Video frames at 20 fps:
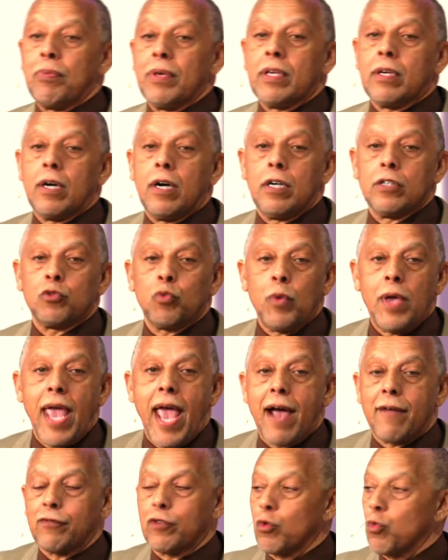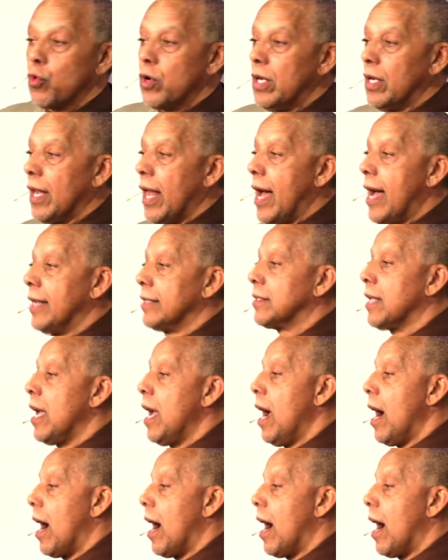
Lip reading: because we have to realize